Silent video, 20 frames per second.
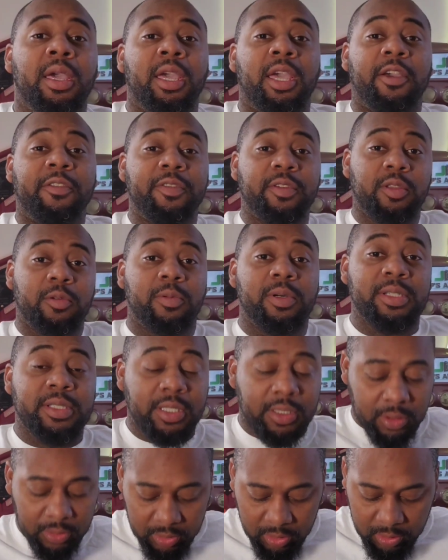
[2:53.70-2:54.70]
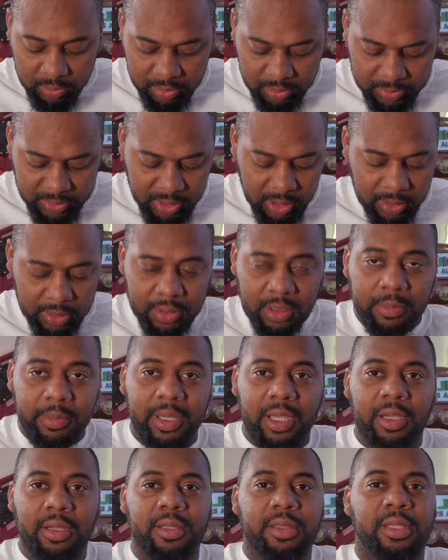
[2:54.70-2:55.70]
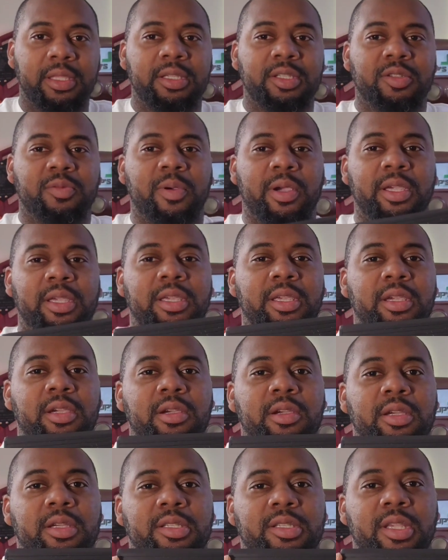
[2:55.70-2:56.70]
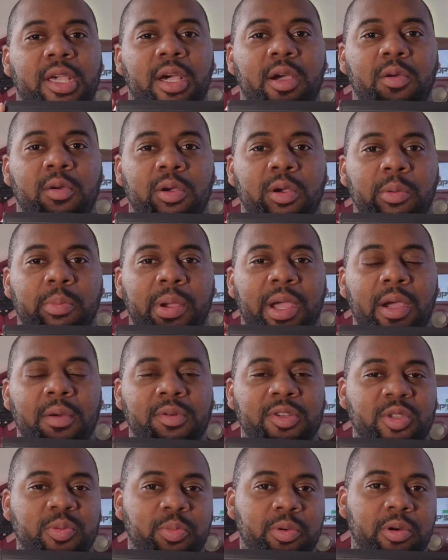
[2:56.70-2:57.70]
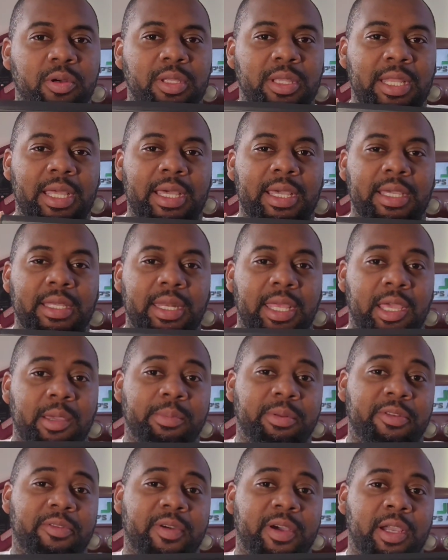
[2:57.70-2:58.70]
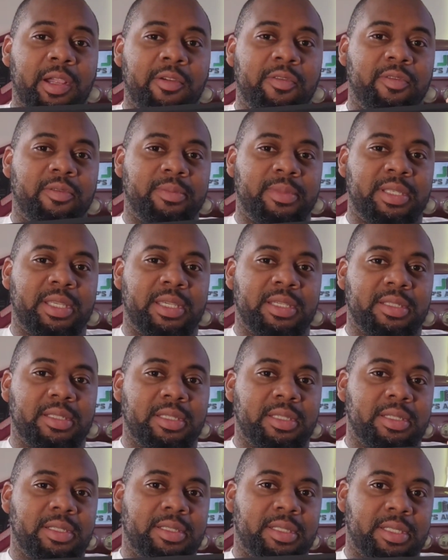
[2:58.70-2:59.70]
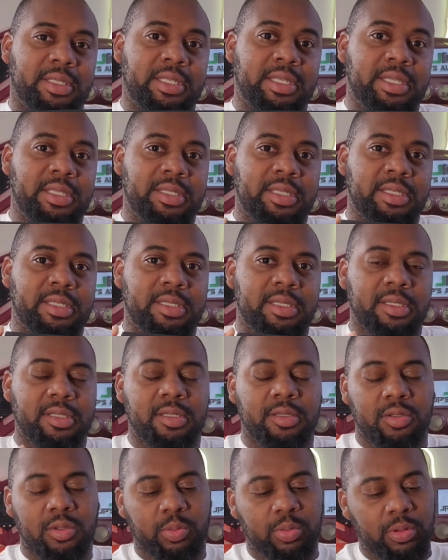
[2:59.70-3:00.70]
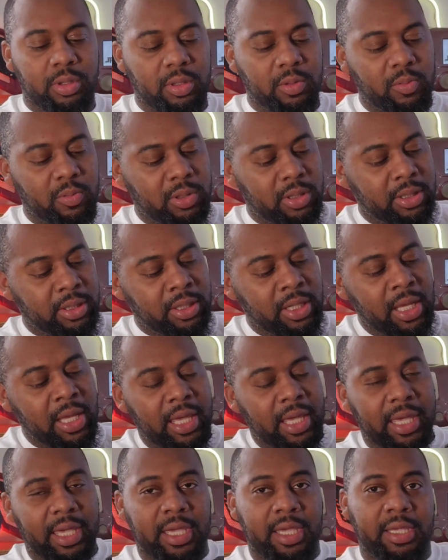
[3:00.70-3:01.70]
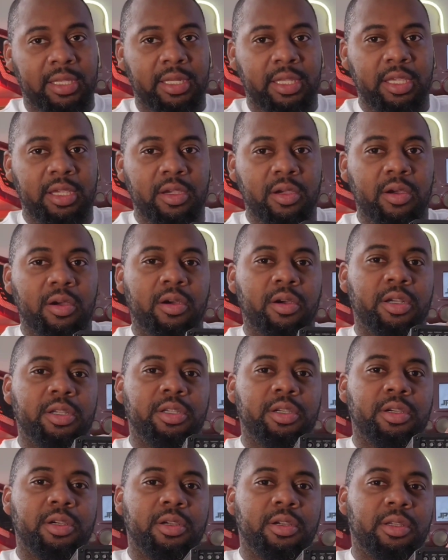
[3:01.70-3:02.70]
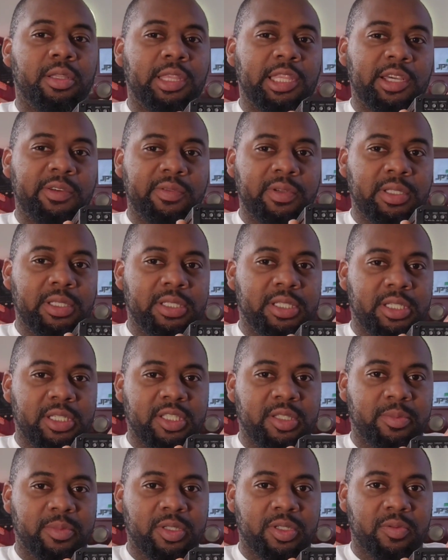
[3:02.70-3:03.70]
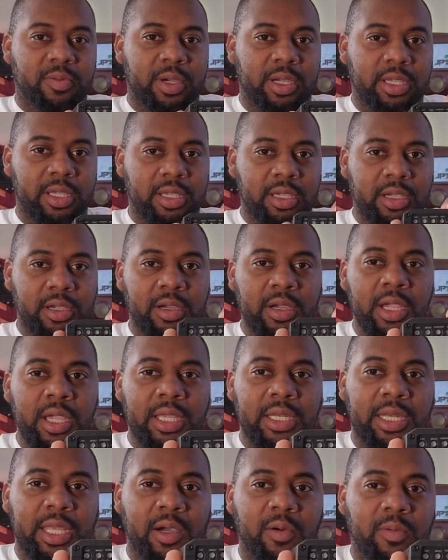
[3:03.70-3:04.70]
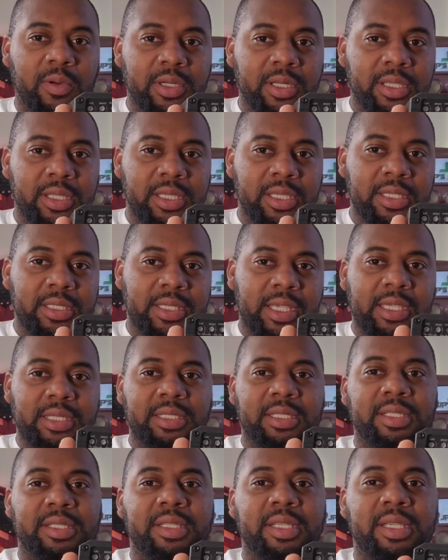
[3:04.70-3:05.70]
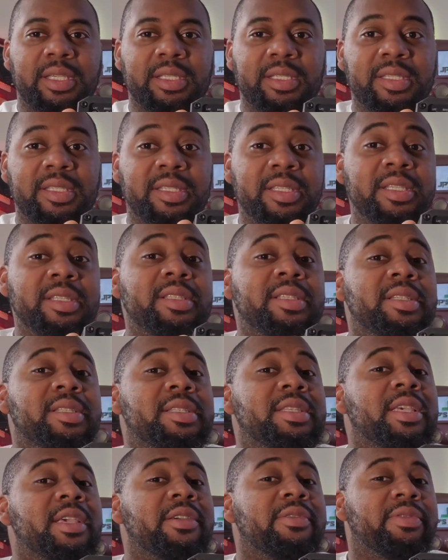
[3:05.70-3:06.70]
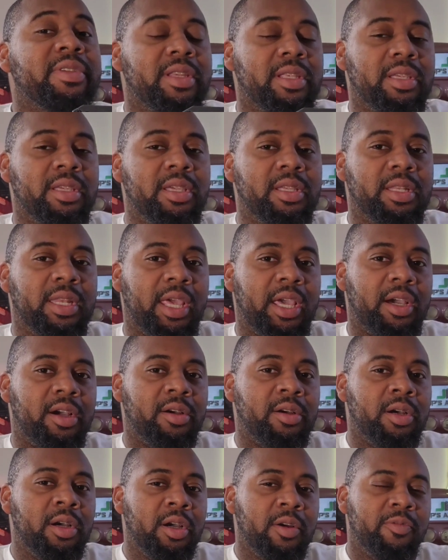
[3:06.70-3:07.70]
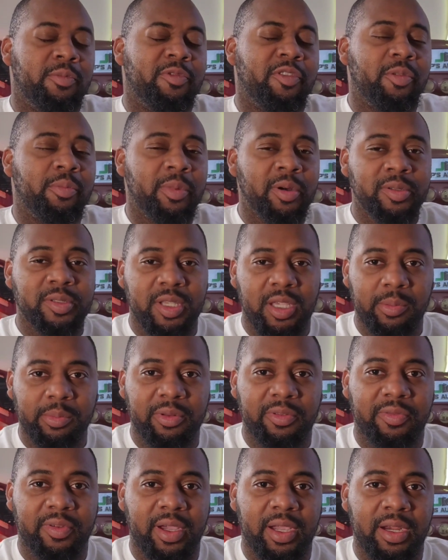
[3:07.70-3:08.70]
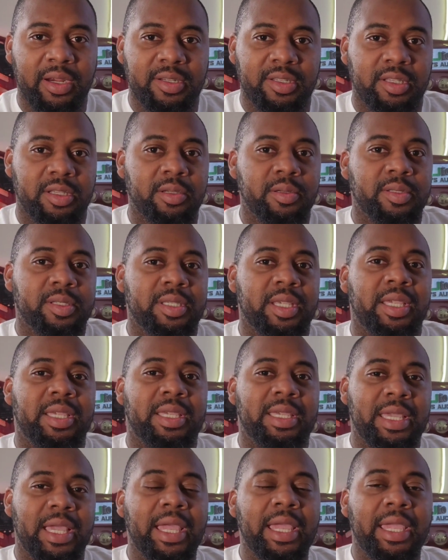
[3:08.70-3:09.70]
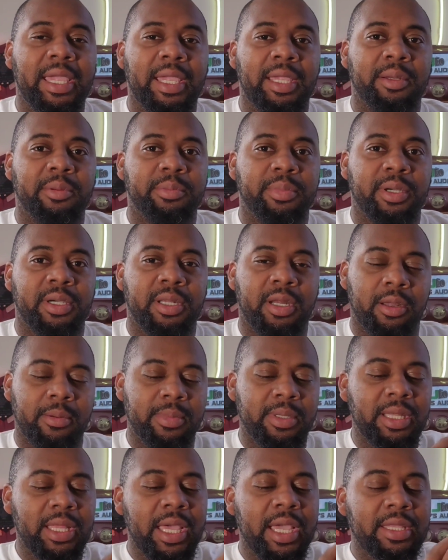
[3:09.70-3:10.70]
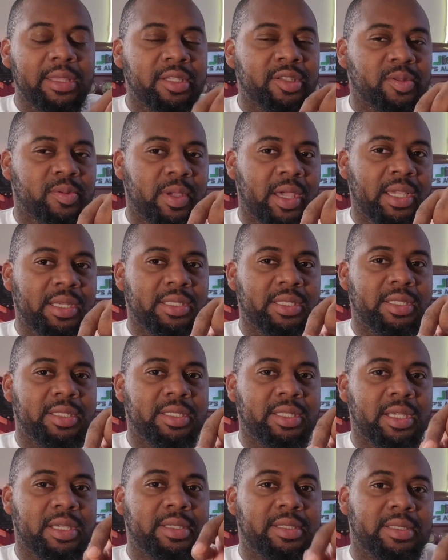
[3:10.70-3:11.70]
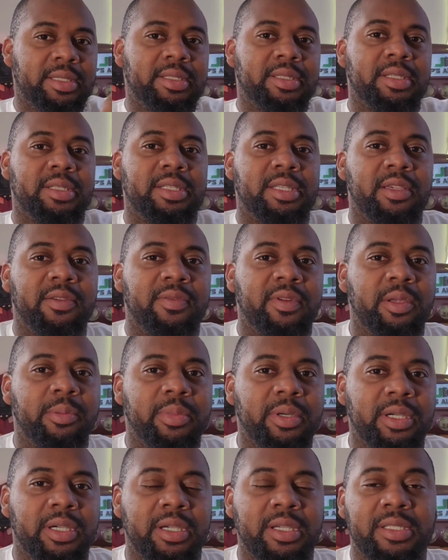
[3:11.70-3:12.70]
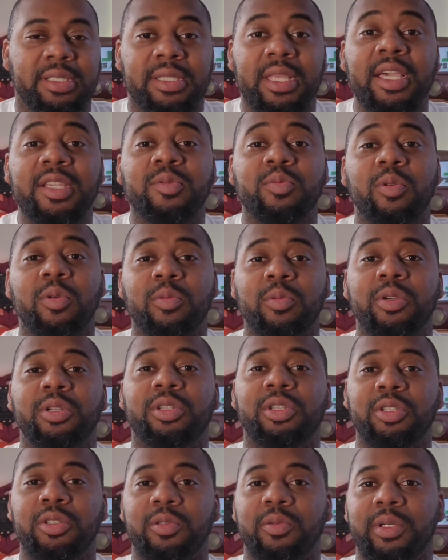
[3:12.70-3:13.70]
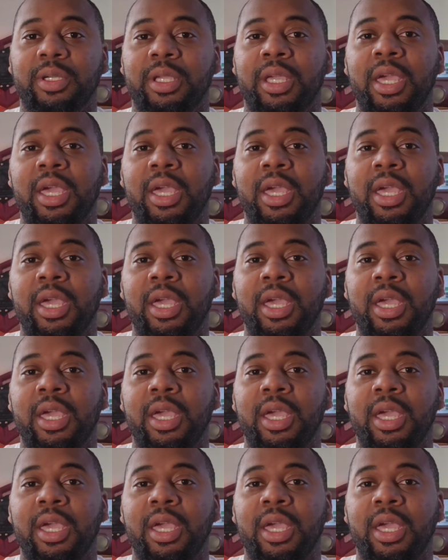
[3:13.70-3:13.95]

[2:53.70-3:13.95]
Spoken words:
And for the ones that don't know what I'm talking about, this right here is our Power Sport line amplifier from Tesla. It's the TZ600.1, and here are your level adjustments right here. Now, one of these actually says sensitivity. Now, for most amplifiers, it'll say gain, but I'm glad this one actually says sensitivity, because that's what we're doing.